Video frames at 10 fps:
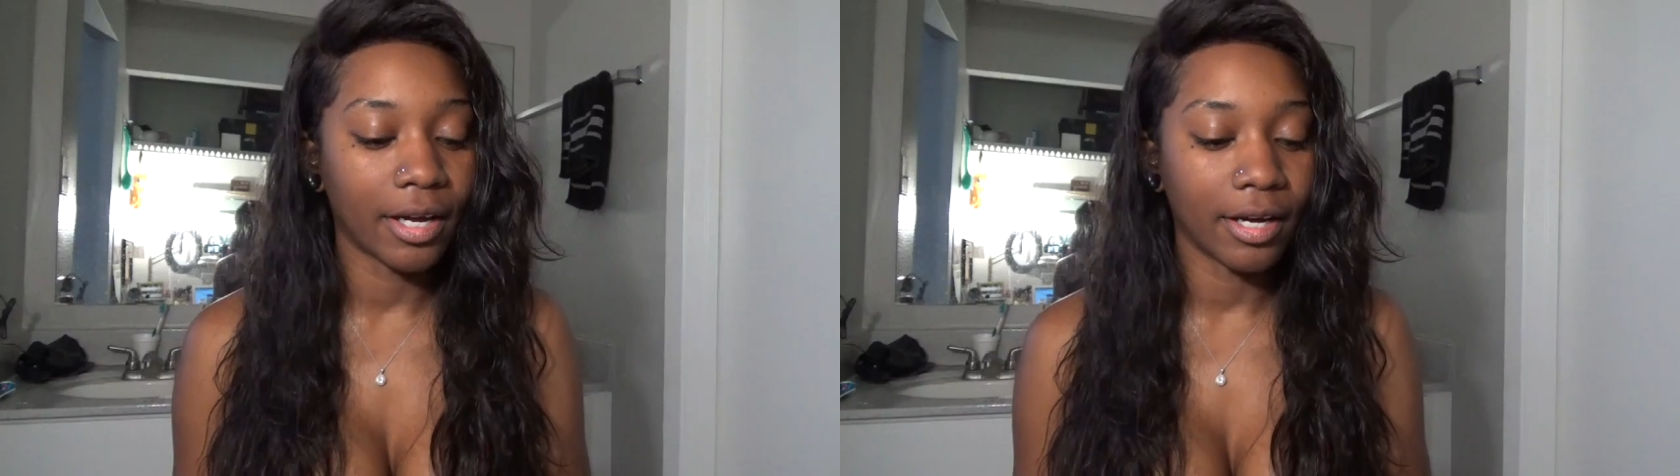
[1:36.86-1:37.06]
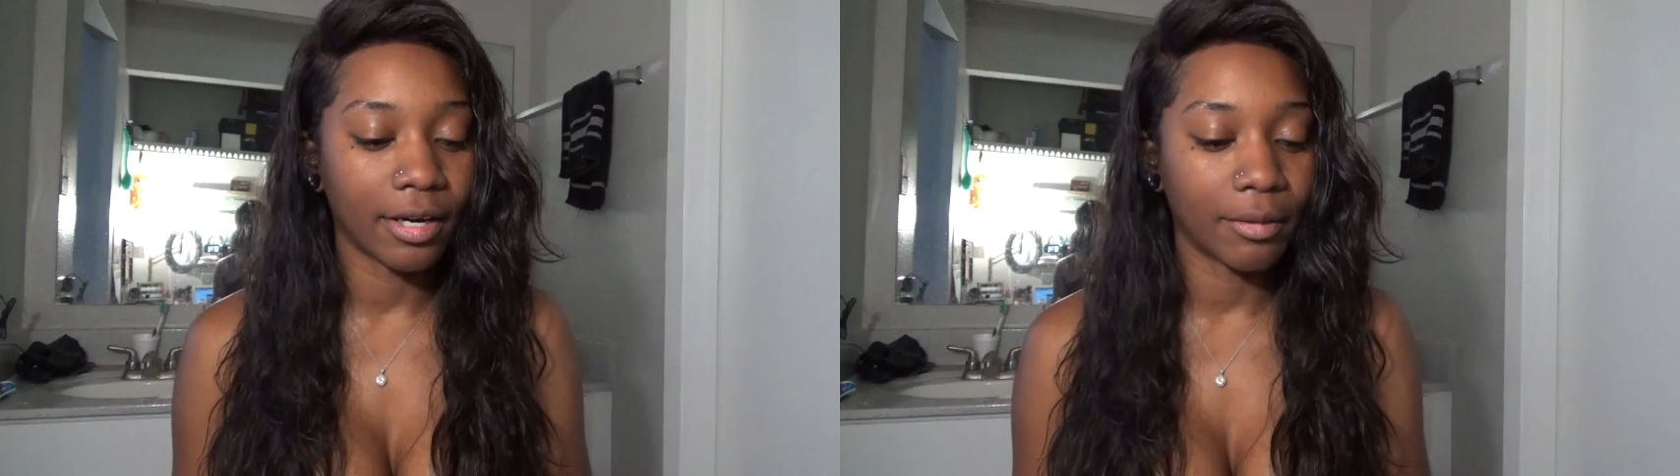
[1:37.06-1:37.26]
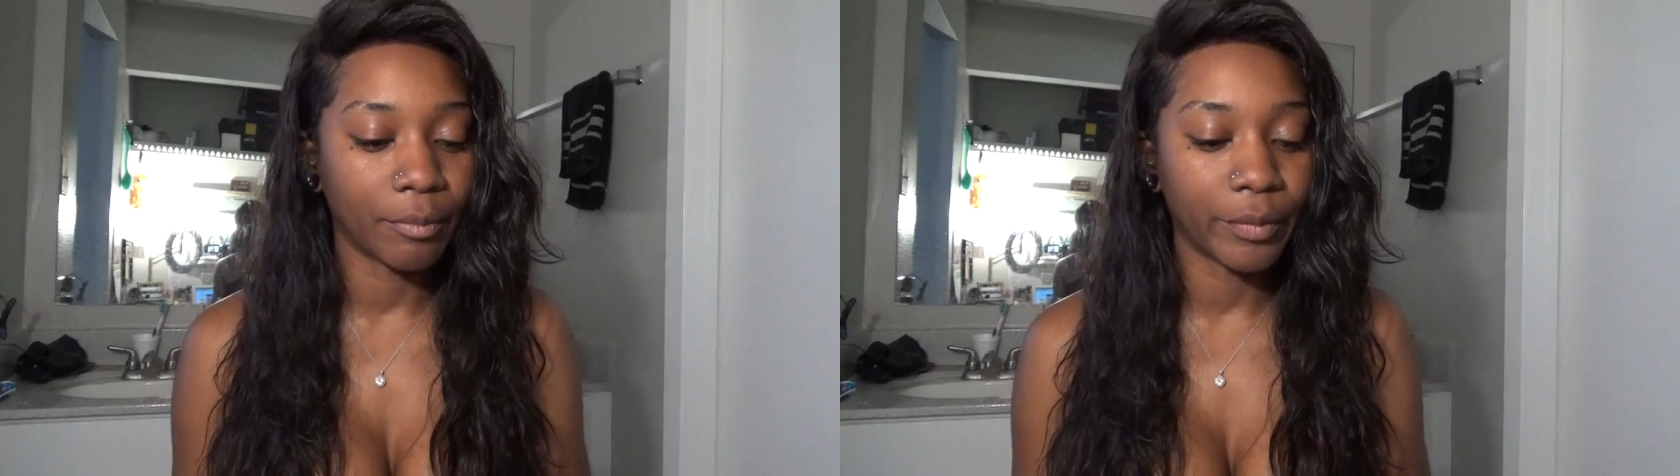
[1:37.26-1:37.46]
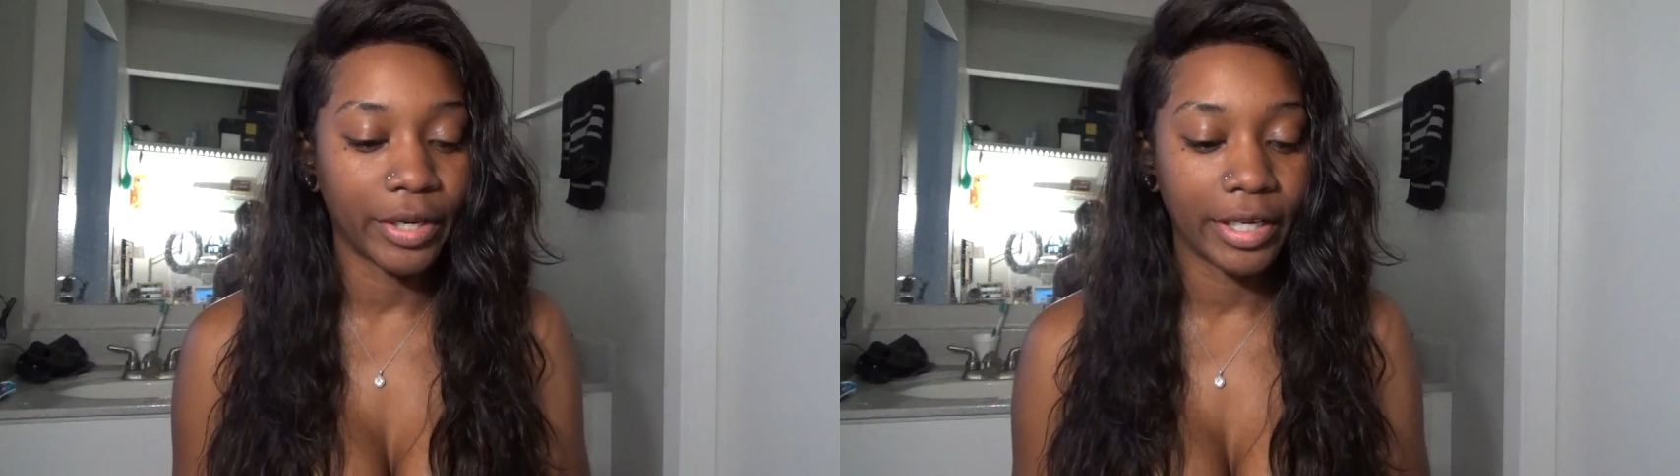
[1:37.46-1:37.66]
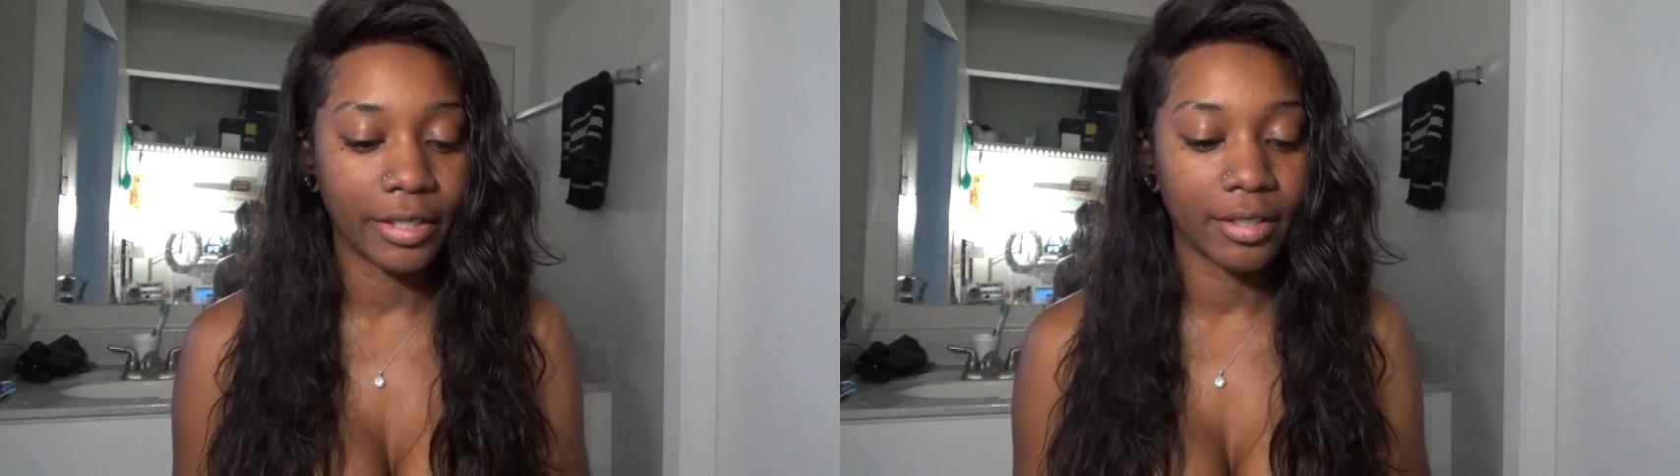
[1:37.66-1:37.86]
Um,
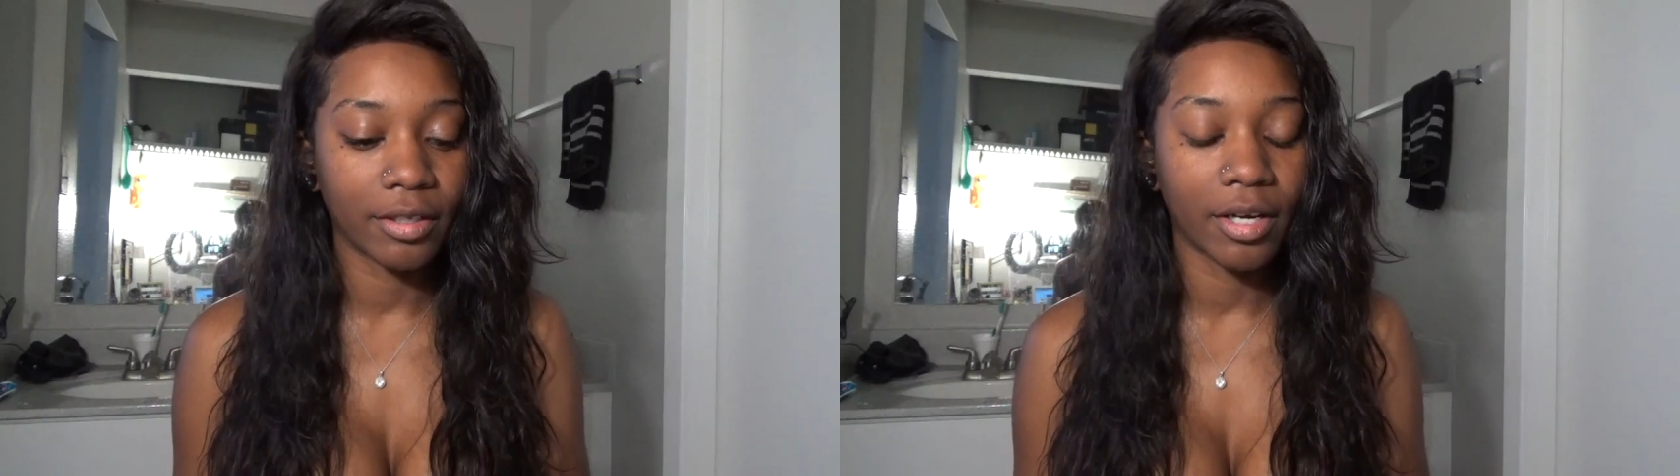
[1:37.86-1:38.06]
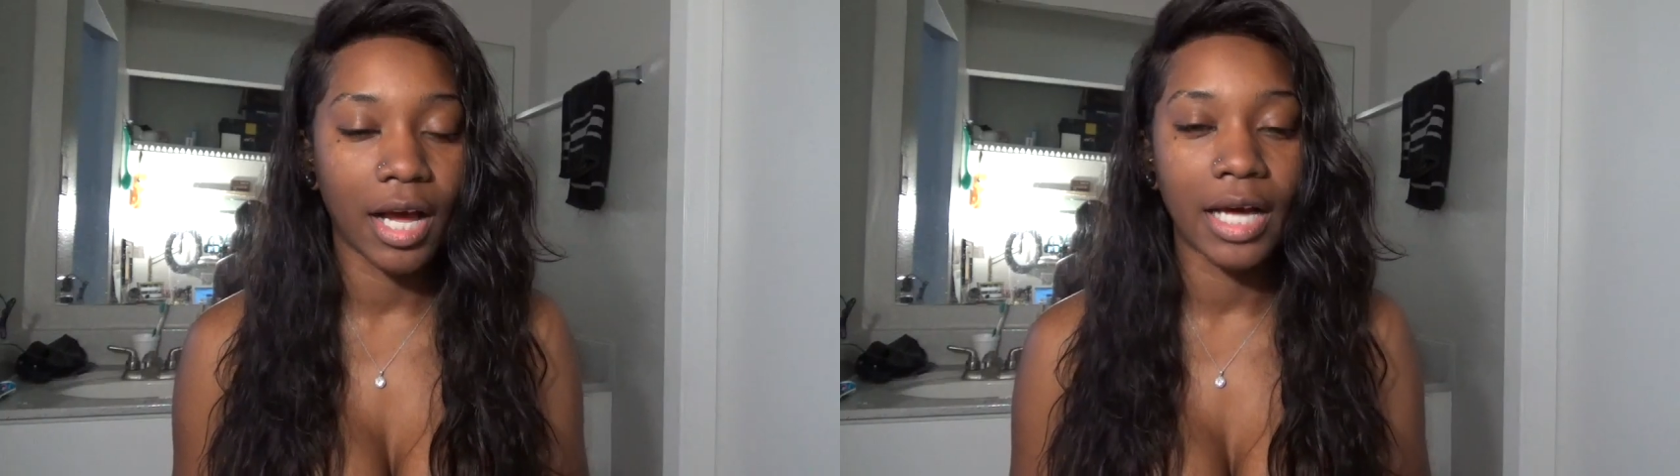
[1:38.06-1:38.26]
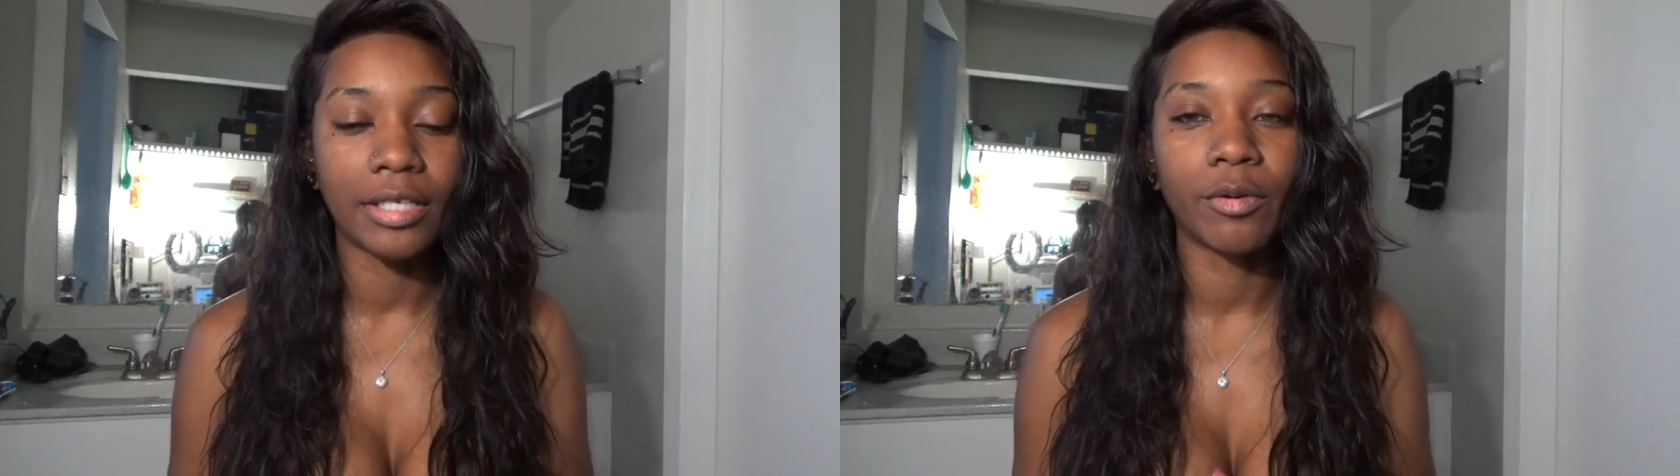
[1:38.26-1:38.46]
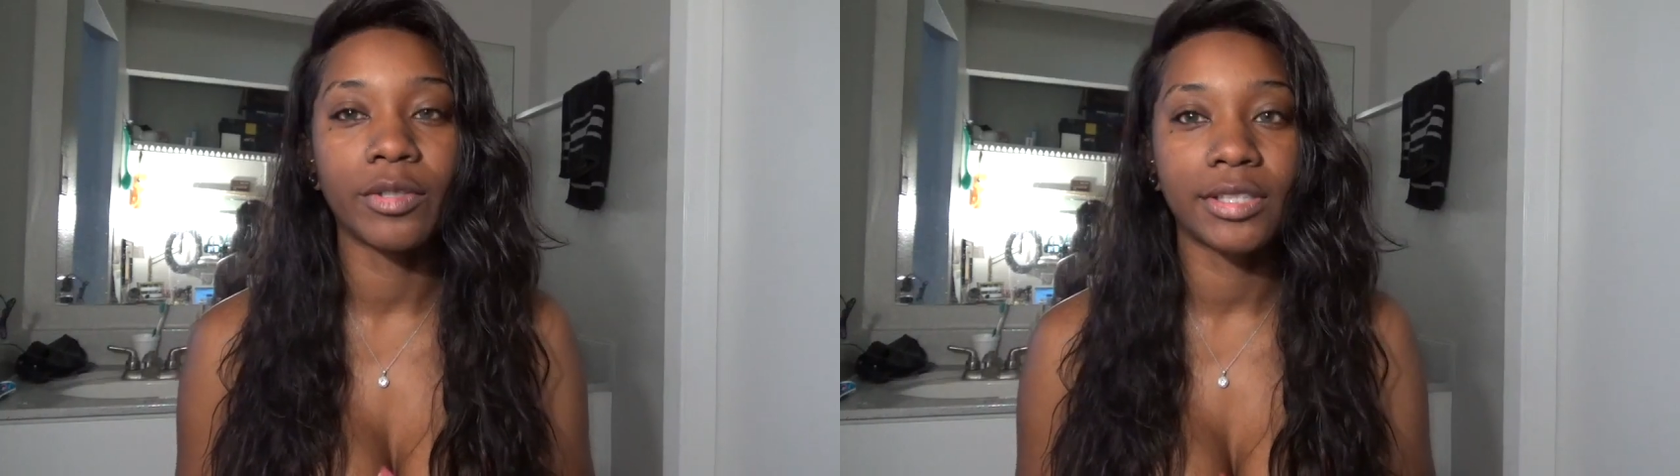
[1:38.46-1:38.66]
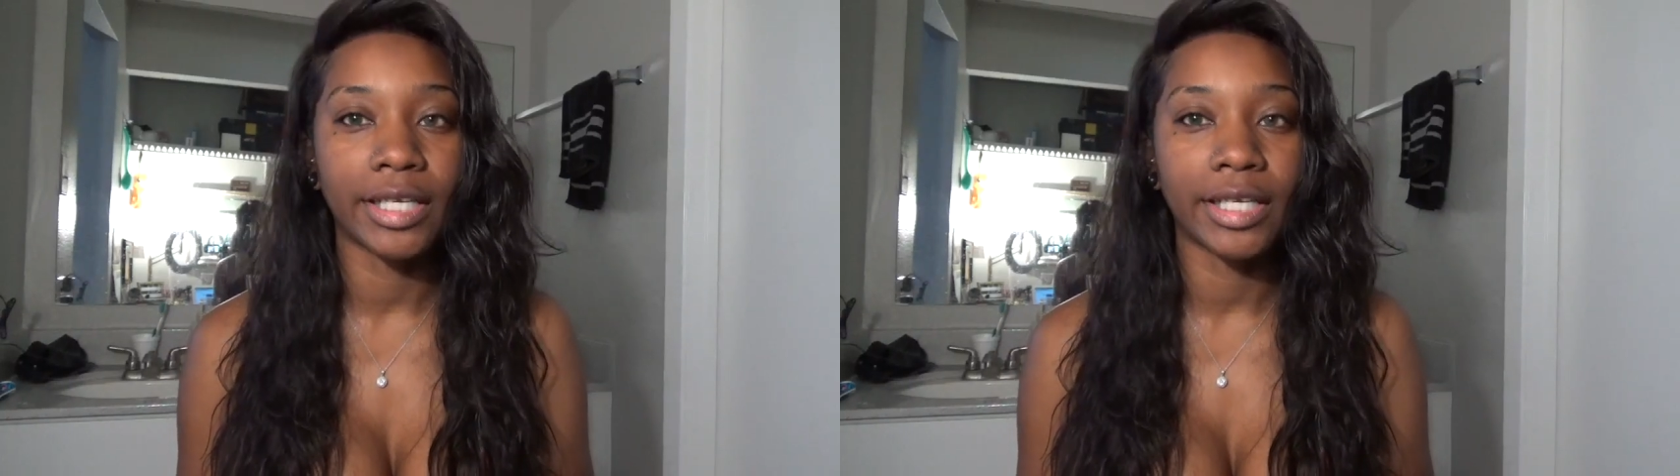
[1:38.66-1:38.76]
but I noticed